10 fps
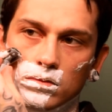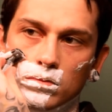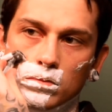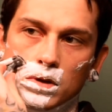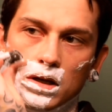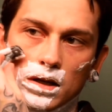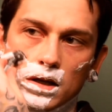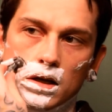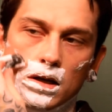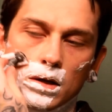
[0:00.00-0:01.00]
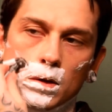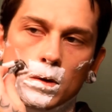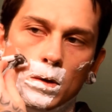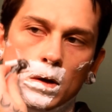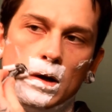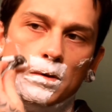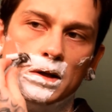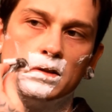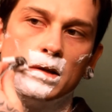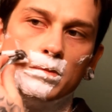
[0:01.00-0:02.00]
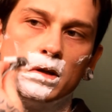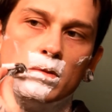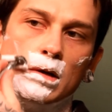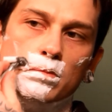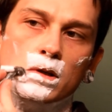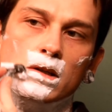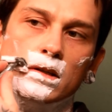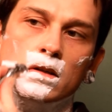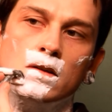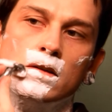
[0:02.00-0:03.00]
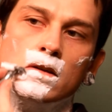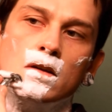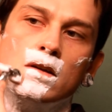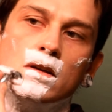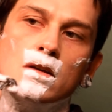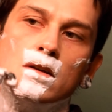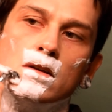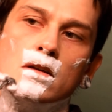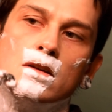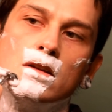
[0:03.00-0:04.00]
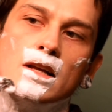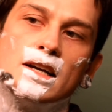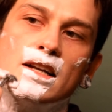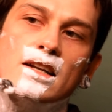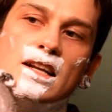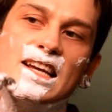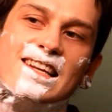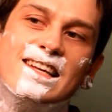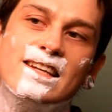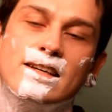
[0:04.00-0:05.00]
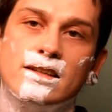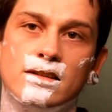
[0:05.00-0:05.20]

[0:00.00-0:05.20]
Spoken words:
But I read something about putting like a kneaded